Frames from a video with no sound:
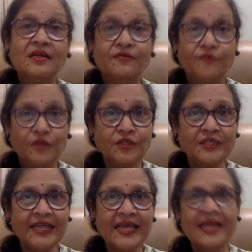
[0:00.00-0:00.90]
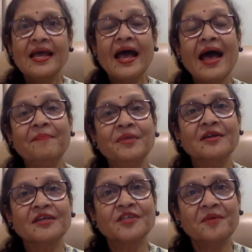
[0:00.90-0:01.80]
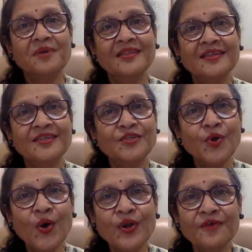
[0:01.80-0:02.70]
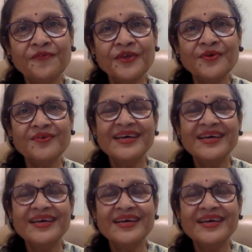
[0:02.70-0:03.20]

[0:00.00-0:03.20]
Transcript: For today, happy Raksha Bandhan to all of you.